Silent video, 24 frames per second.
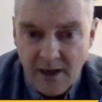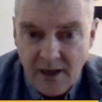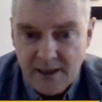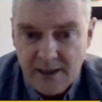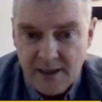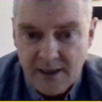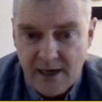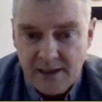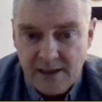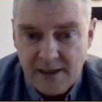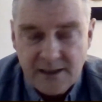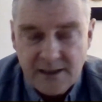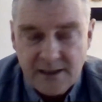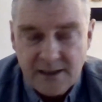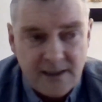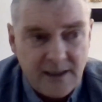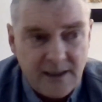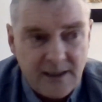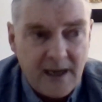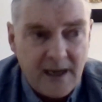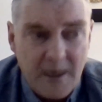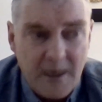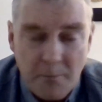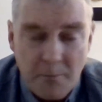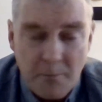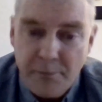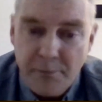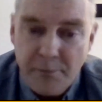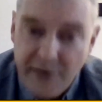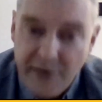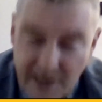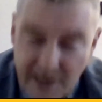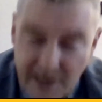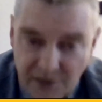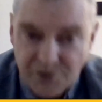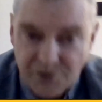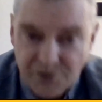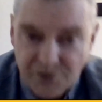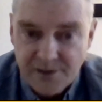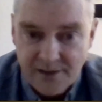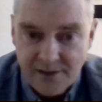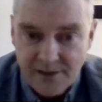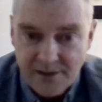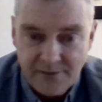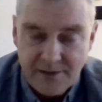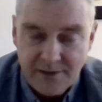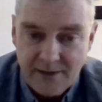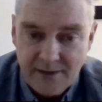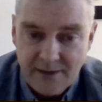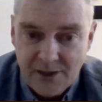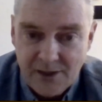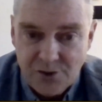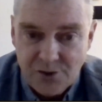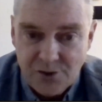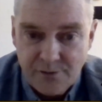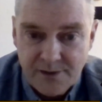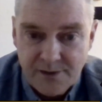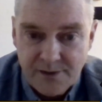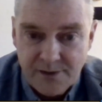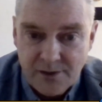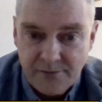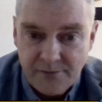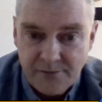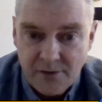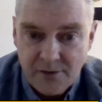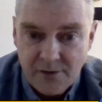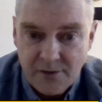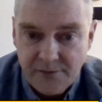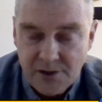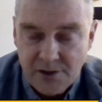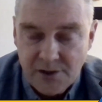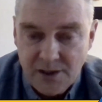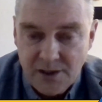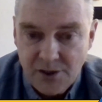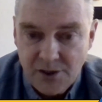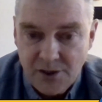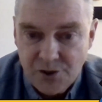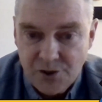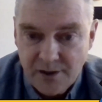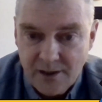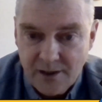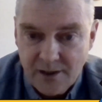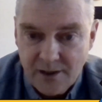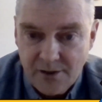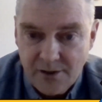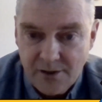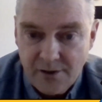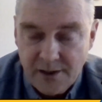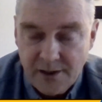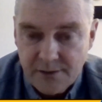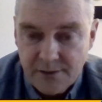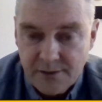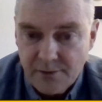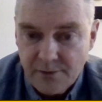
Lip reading: and it kind of that impinges on the naturalness of the teaching and learning.